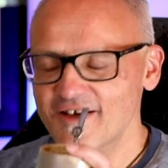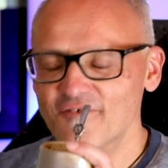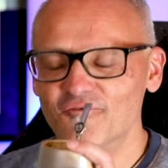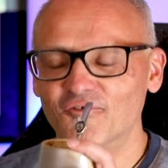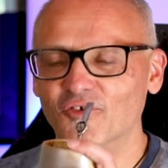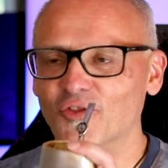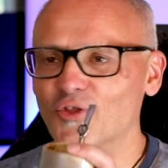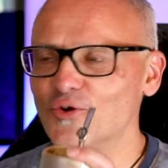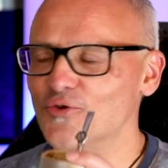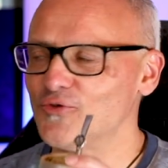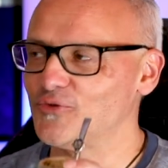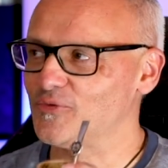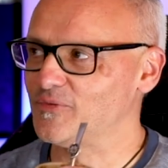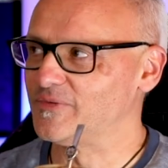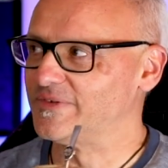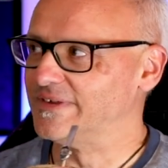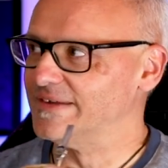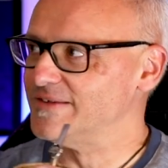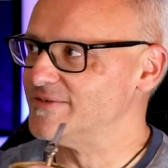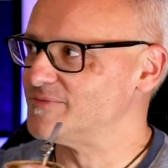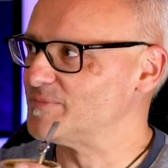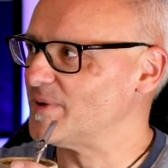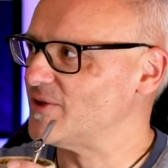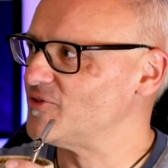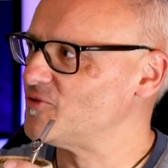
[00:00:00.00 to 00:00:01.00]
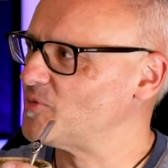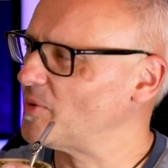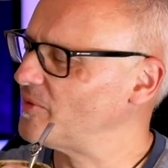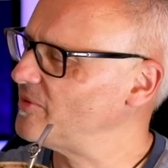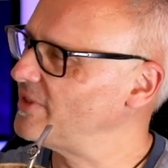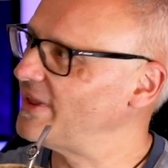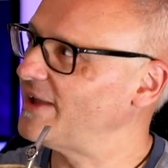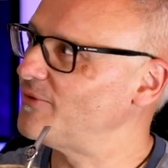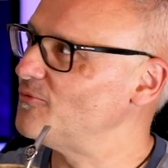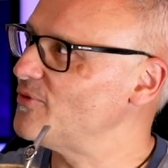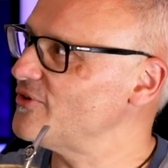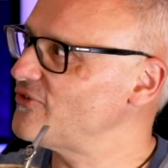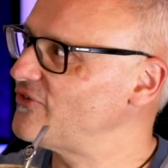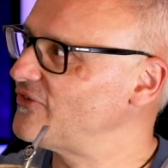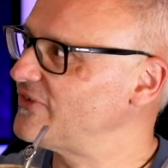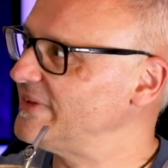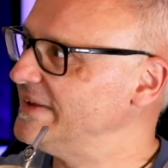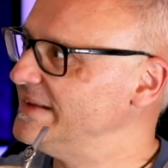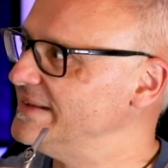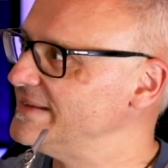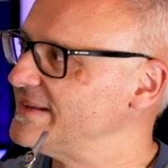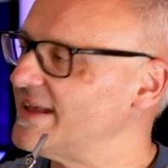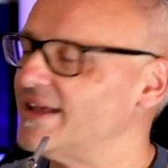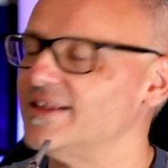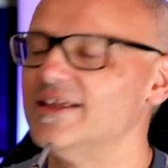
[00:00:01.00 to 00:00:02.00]
For those who've seen SpongeBob, like, what
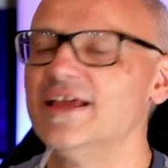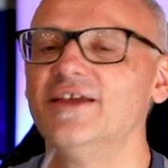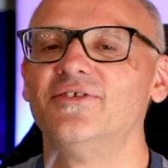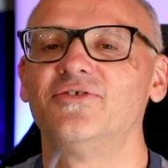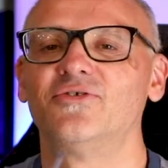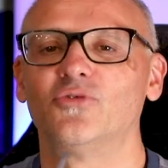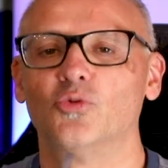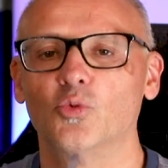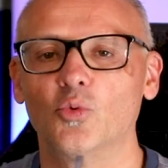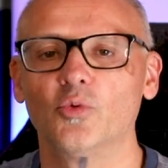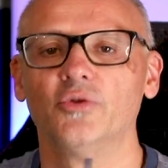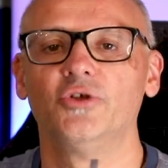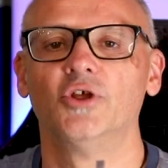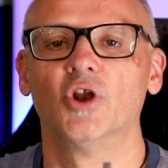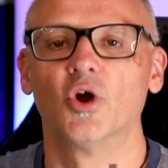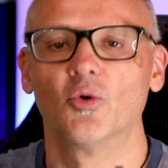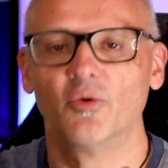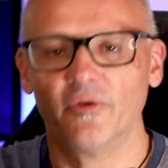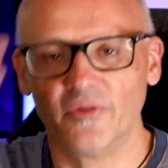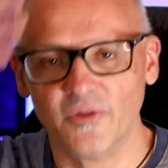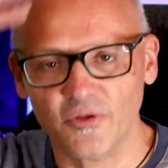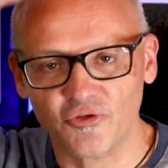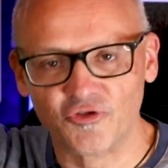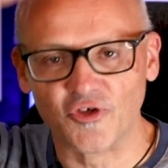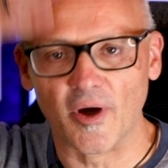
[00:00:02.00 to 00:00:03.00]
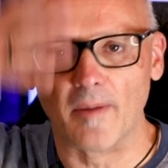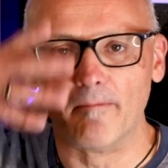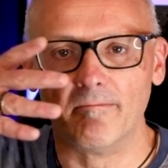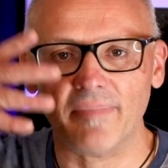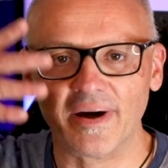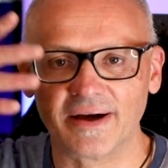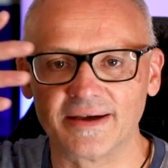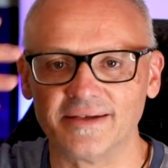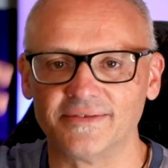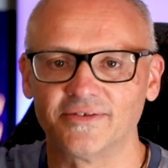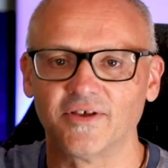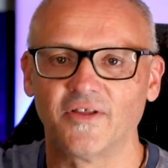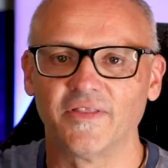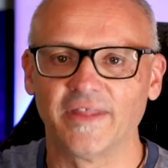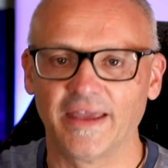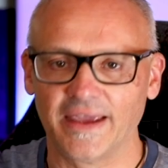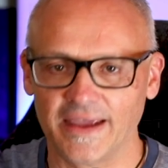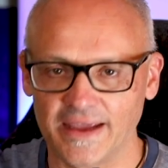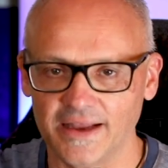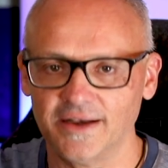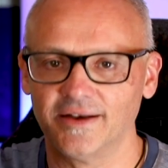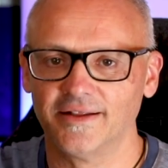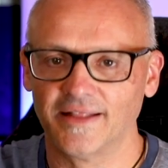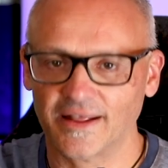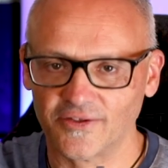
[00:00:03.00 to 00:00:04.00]
scene's that? It's, you know, with the chum buckets on their
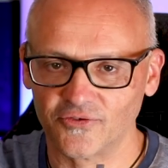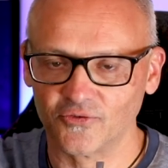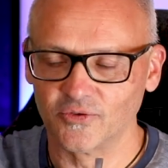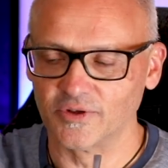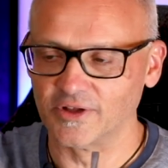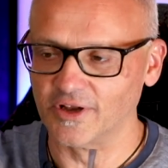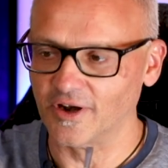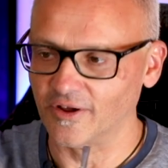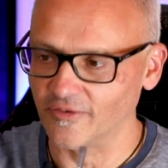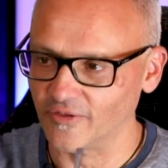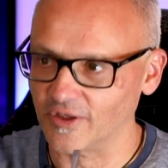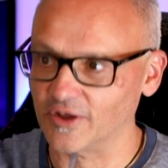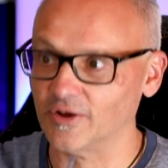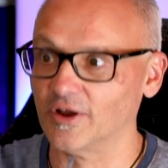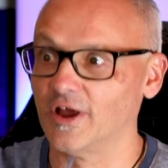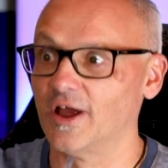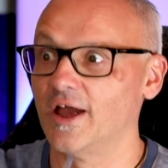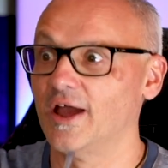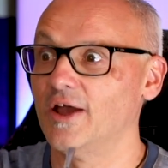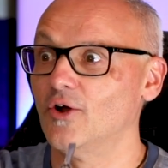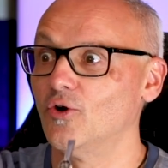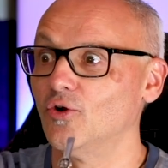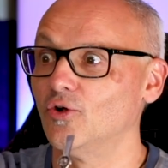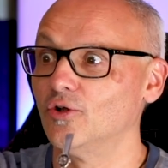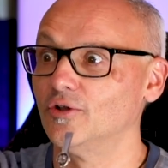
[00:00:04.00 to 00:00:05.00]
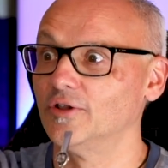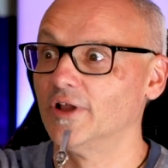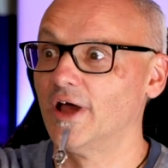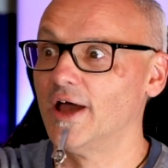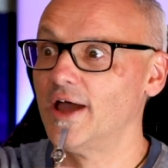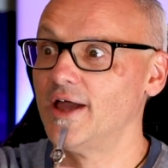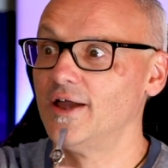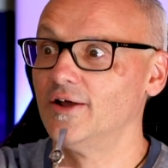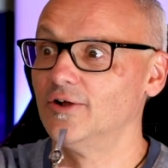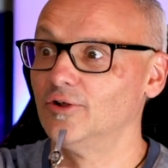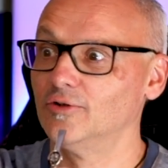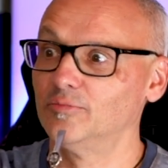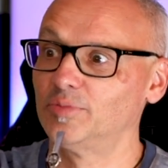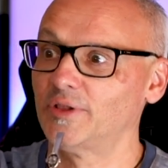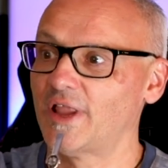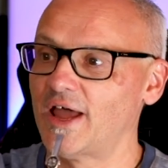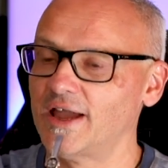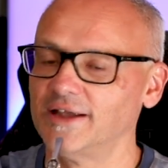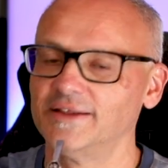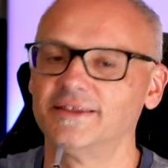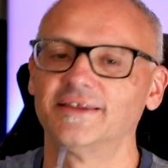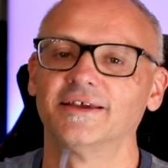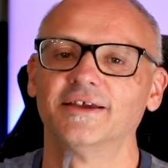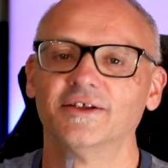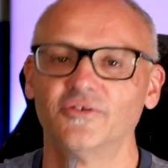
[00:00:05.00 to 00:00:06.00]
head. That's when, you know, they hail, hail,
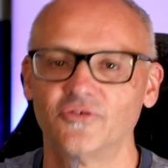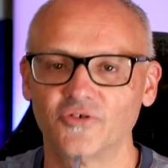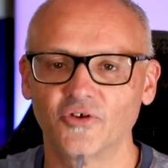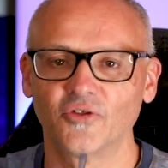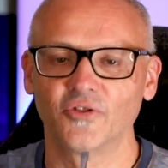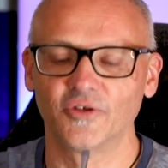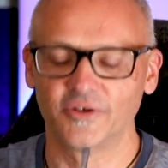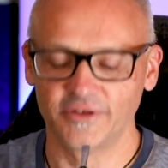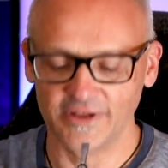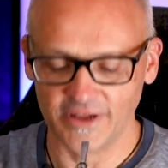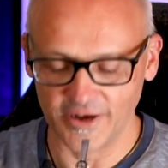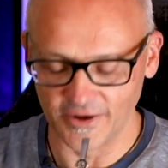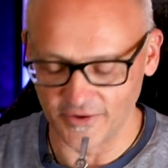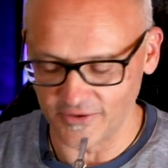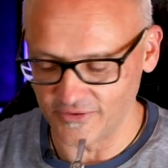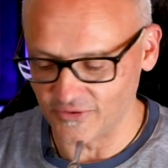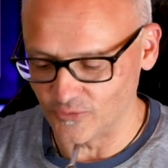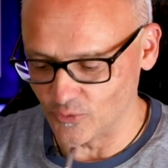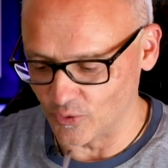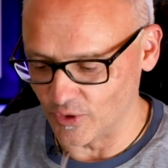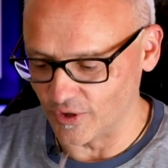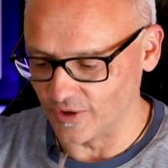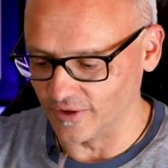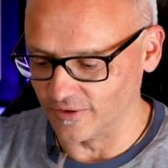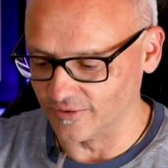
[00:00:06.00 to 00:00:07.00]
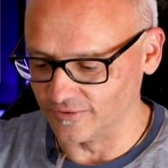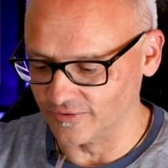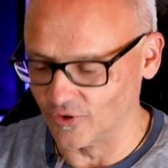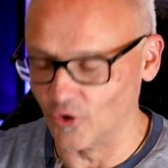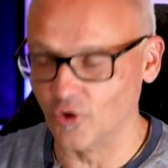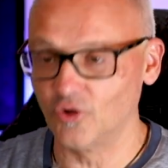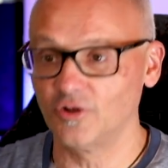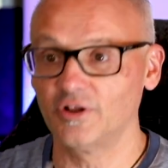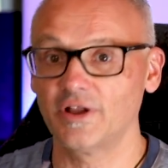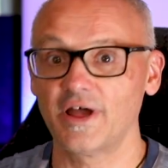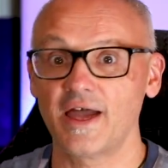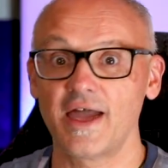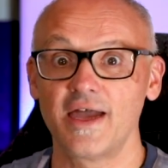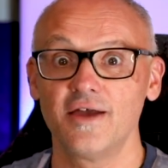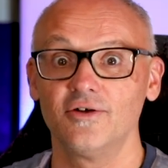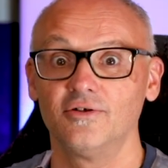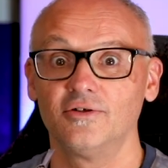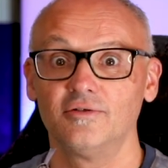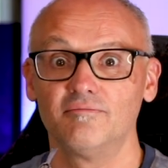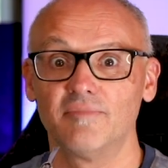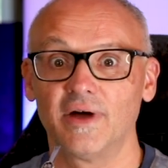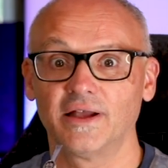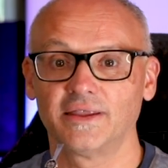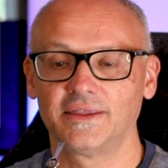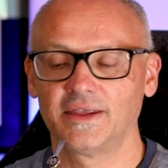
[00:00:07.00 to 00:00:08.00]
plankton. So that, you know, it's where all
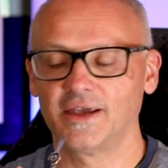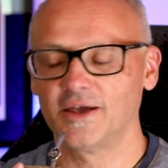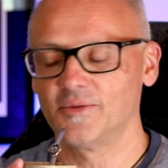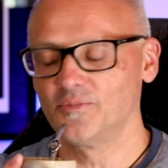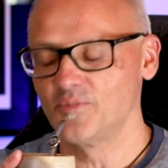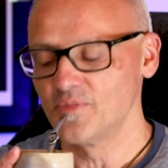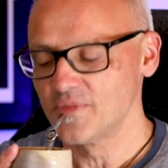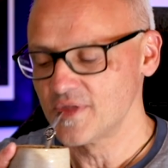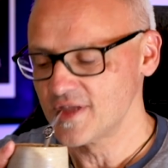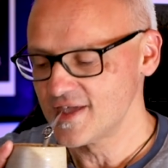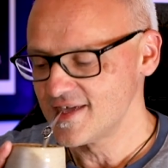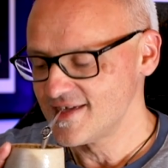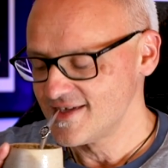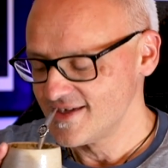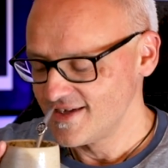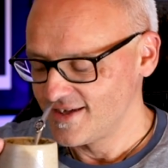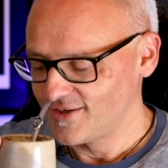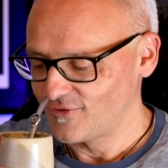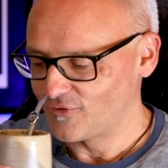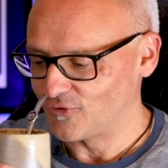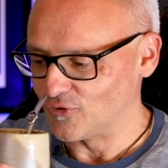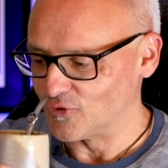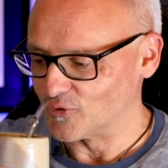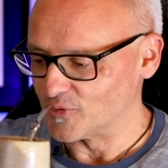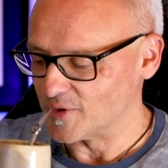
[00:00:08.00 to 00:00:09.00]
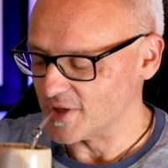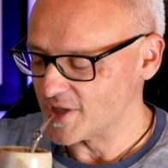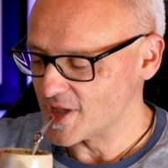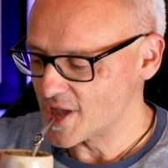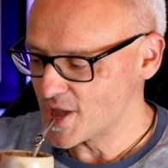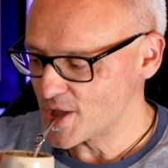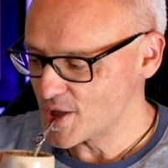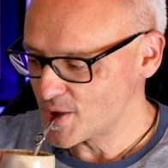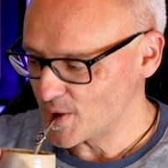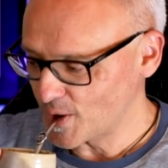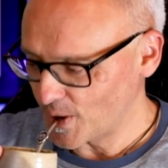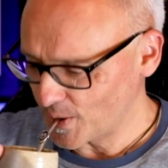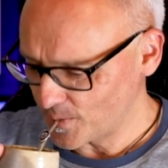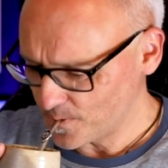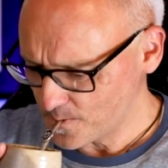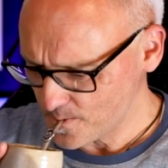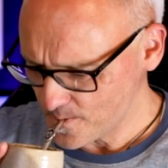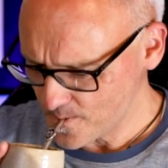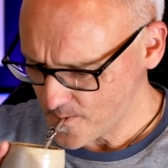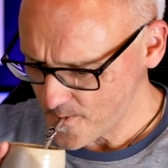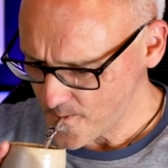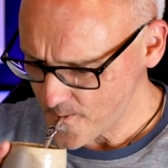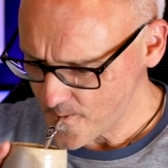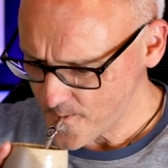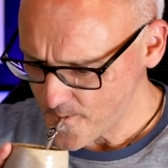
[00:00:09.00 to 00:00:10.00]
hail mate. Excuse
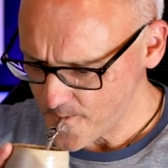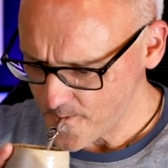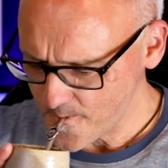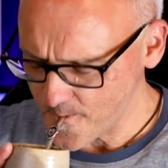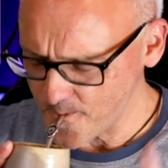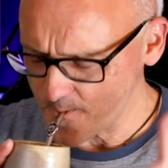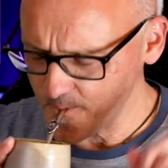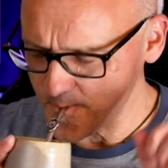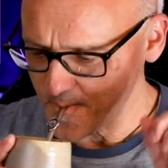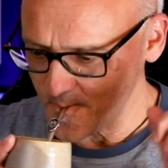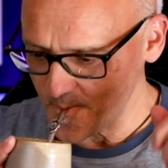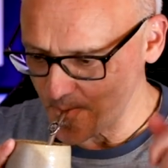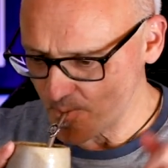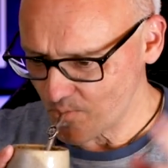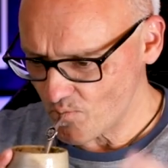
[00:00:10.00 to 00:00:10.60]
me.